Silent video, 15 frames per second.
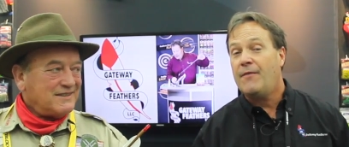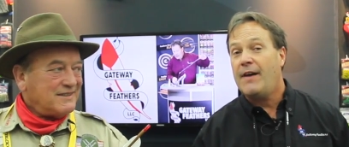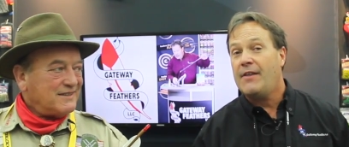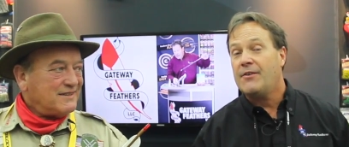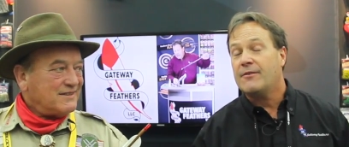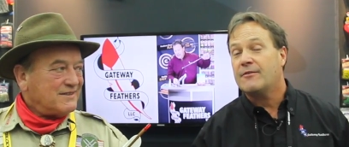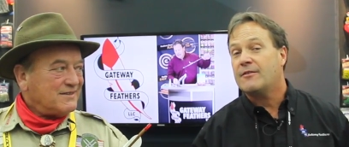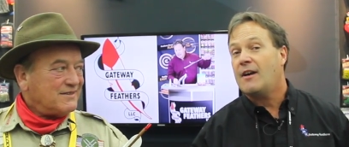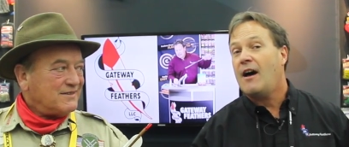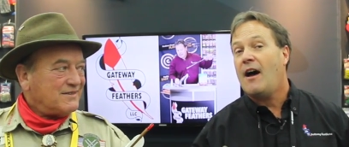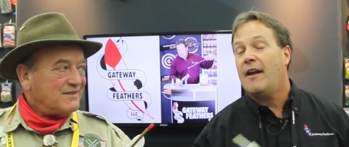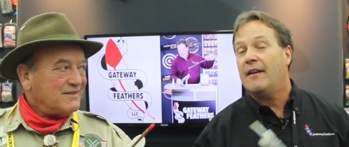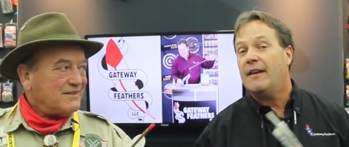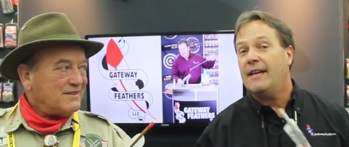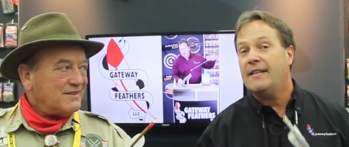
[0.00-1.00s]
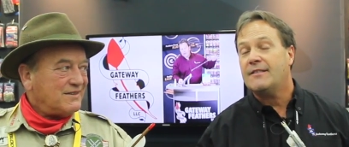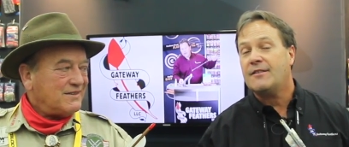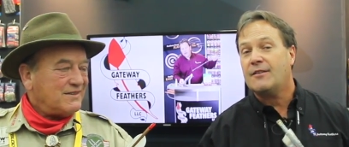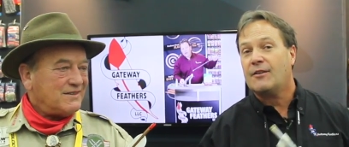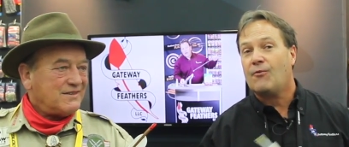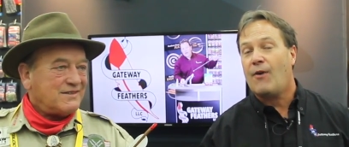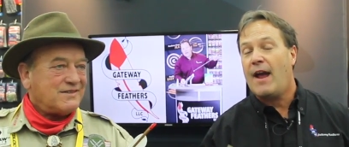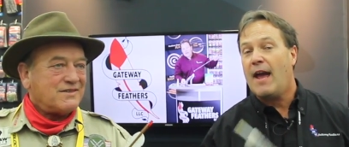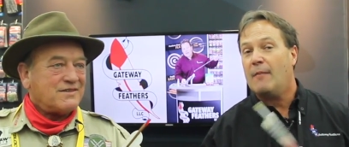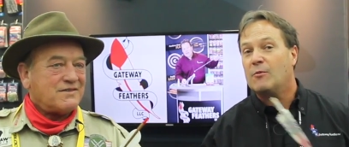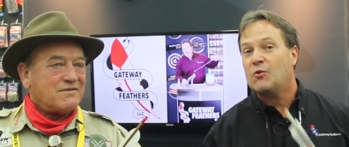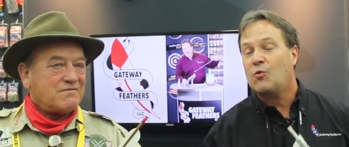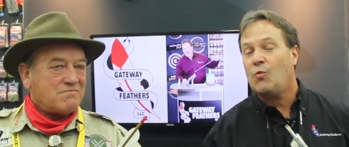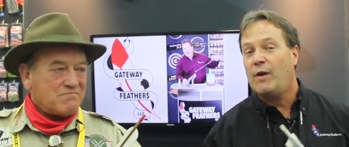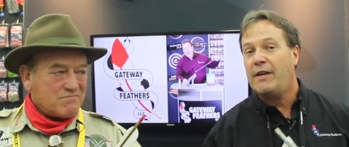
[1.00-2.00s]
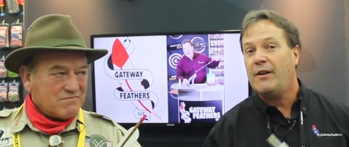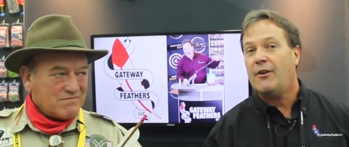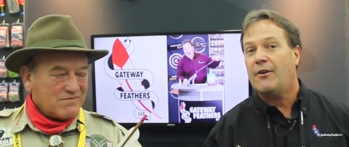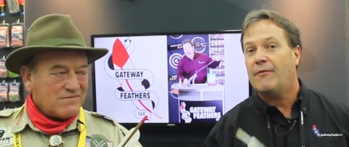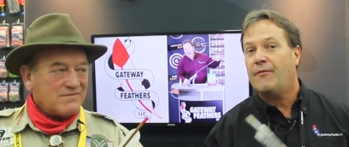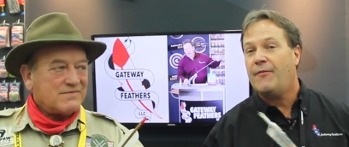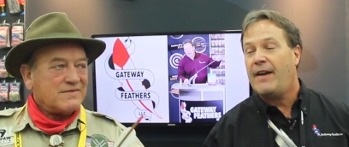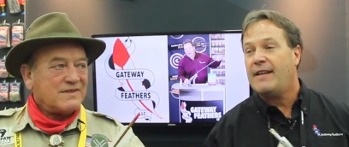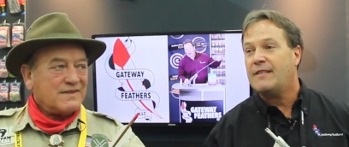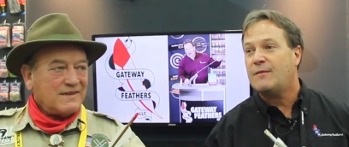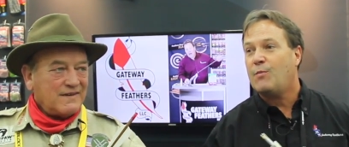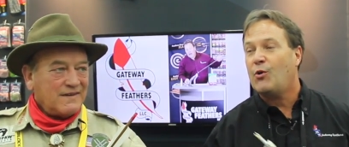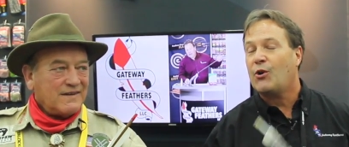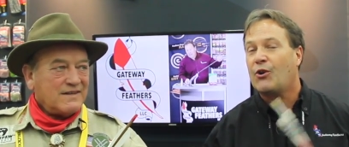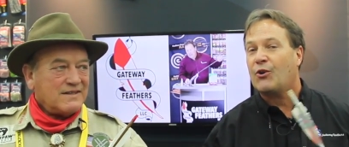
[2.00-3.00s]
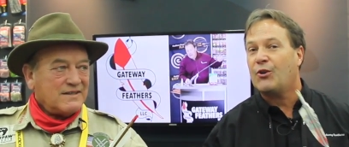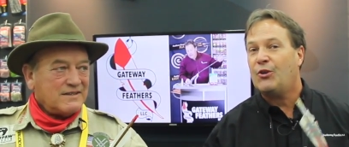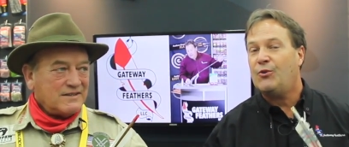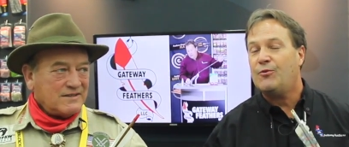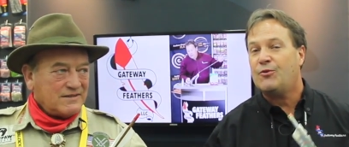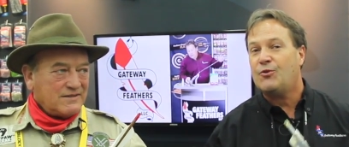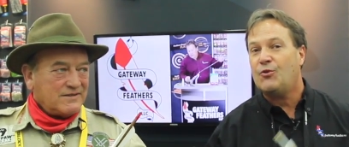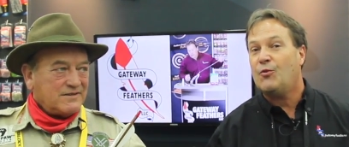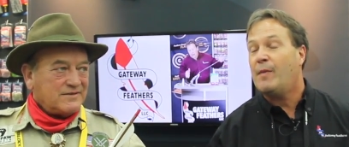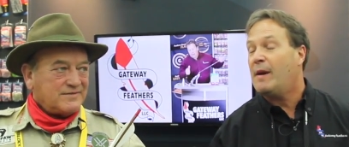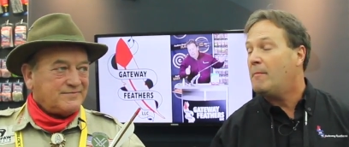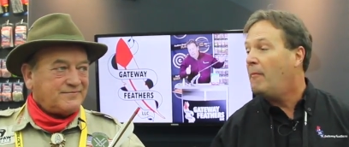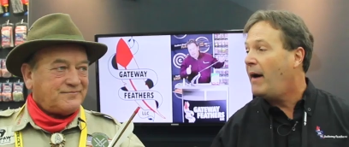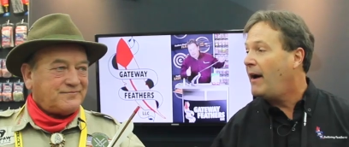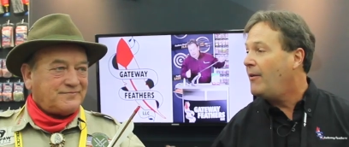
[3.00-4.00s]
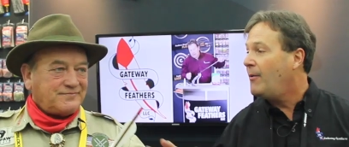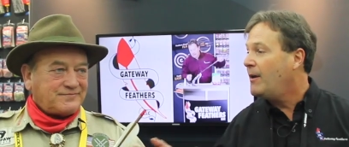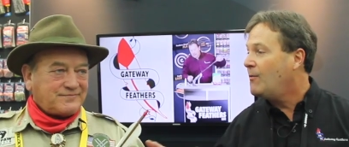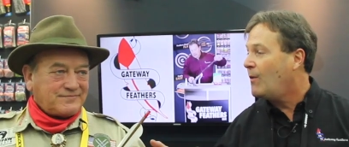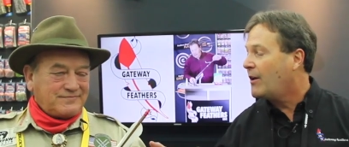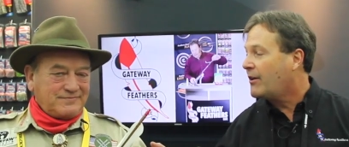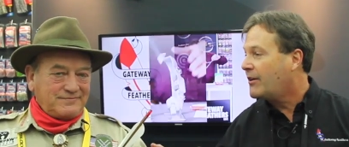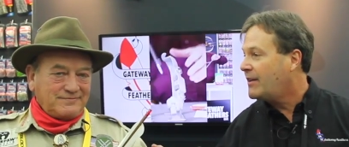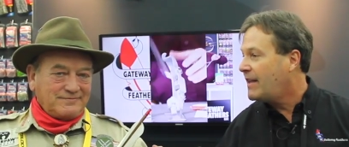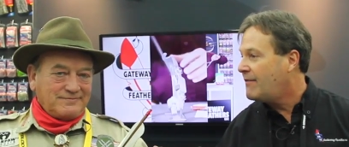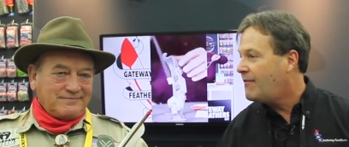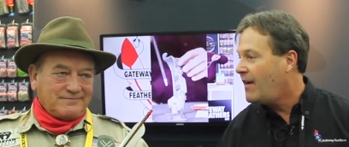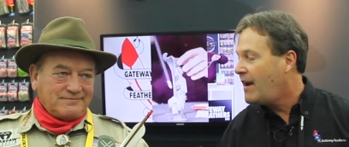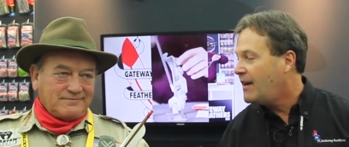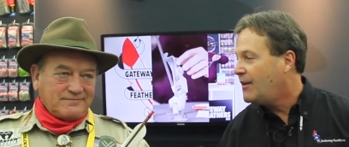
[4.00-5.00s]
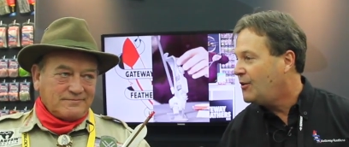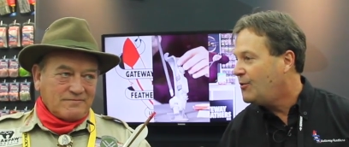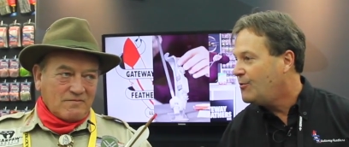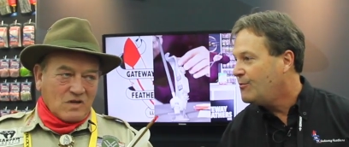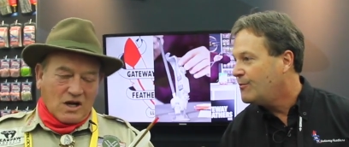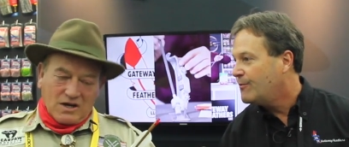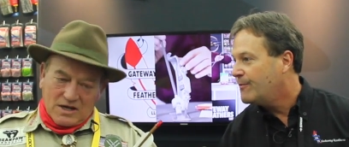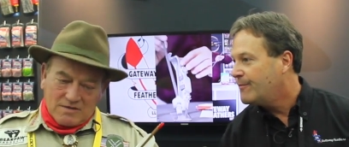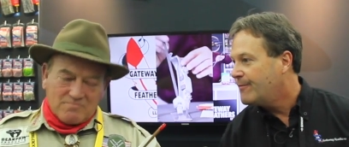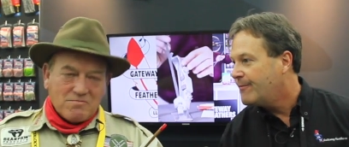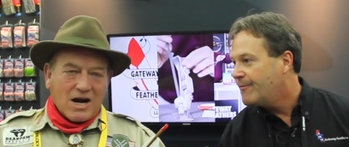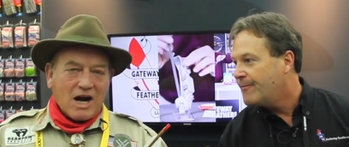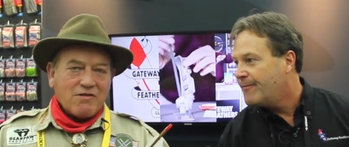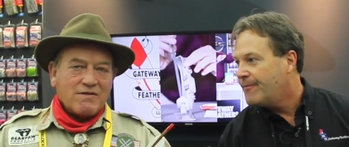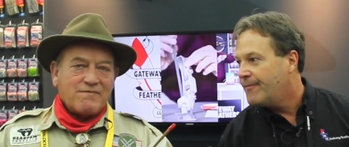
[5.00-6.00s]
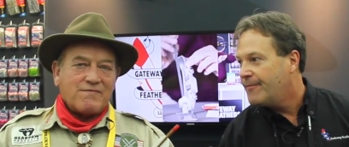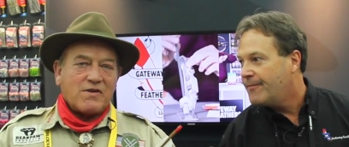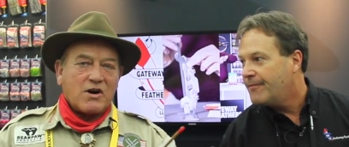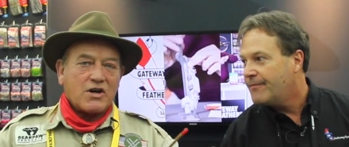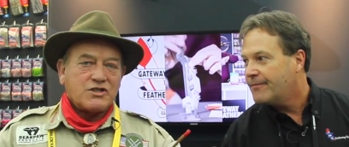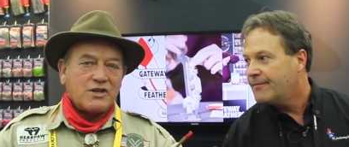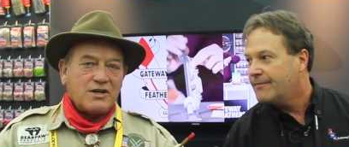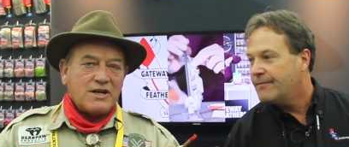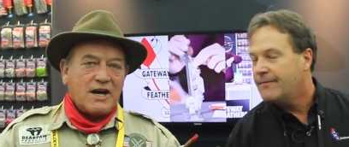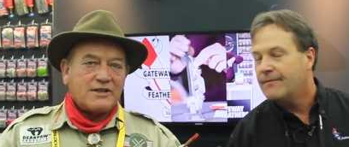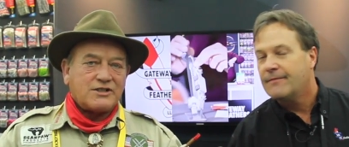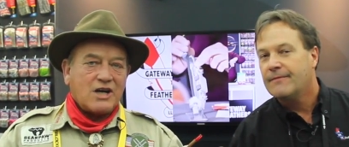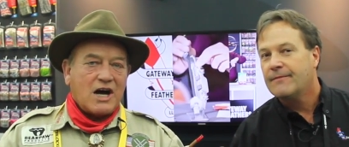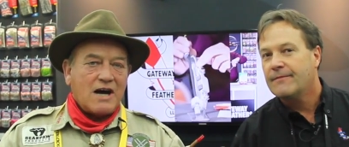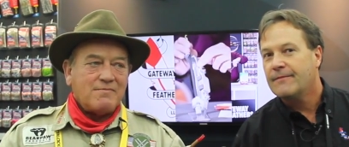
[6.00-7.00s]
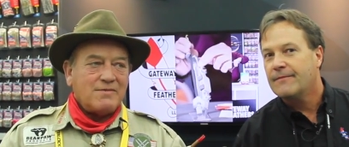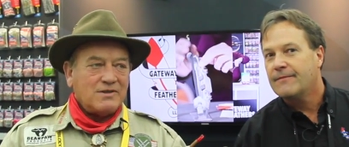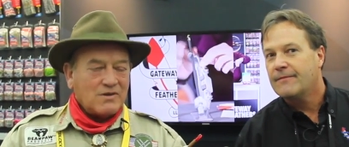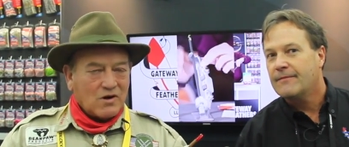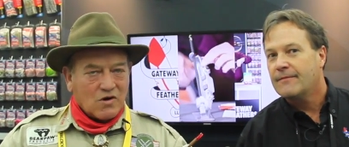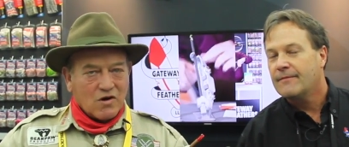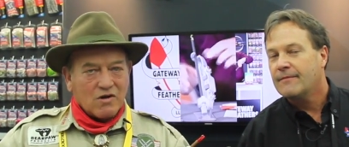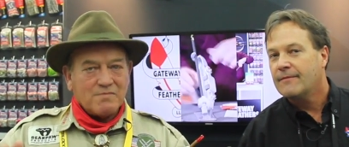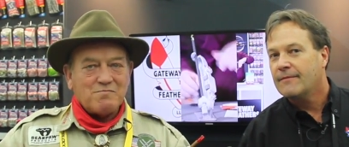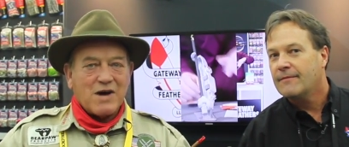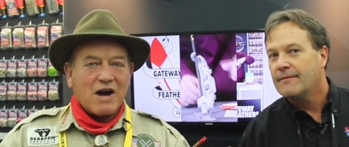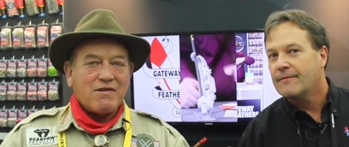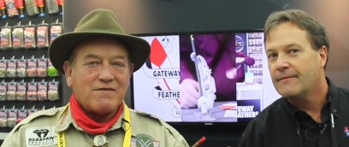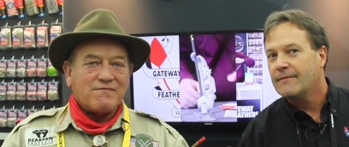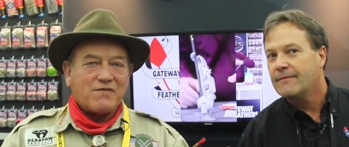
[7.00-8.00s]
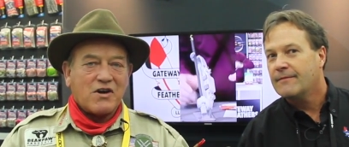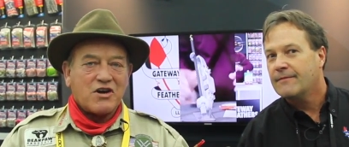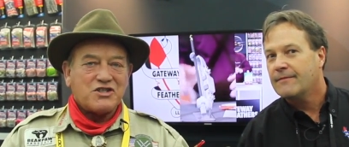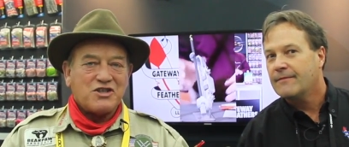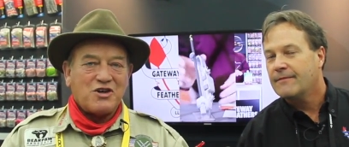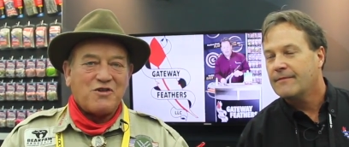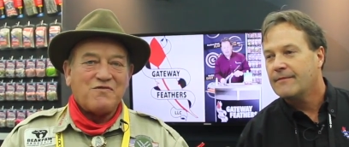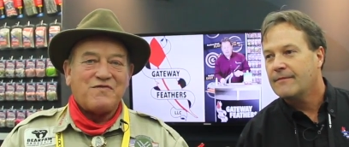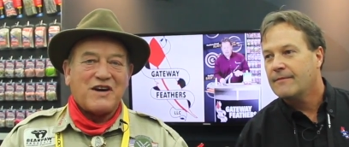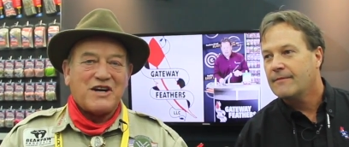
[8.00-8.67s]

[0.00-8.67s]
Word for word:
Speaker 1: Feathers on Instagram, Twitter, Facebook, or YouTube. And Byron, where can they find you?
Speaker 2: Byron Ferguson dot com or Byron Ferguson on